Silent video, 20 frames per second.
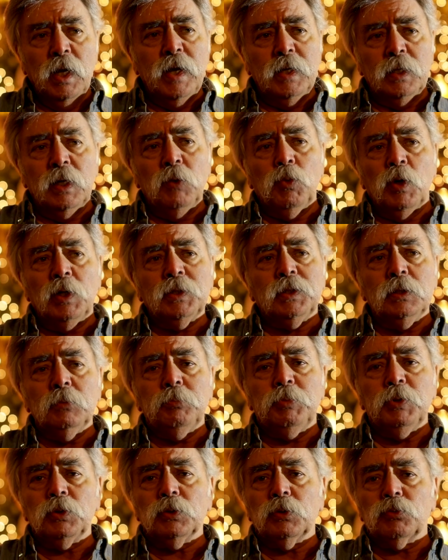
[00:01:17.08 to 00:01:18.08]
and I wanted
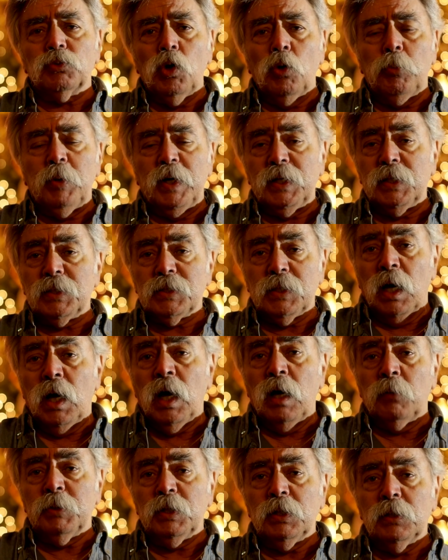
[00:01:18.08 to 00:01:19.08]
to build a robot as a
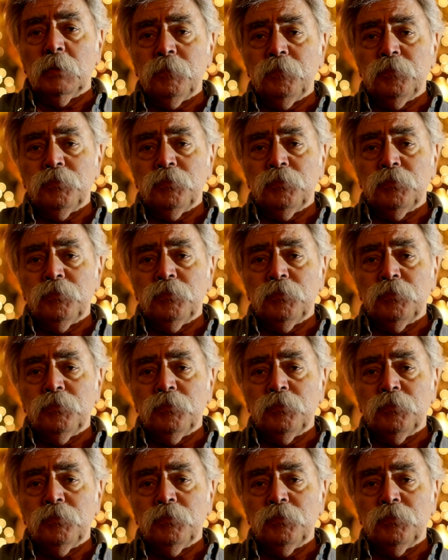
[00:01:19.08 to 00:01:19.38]
hobby.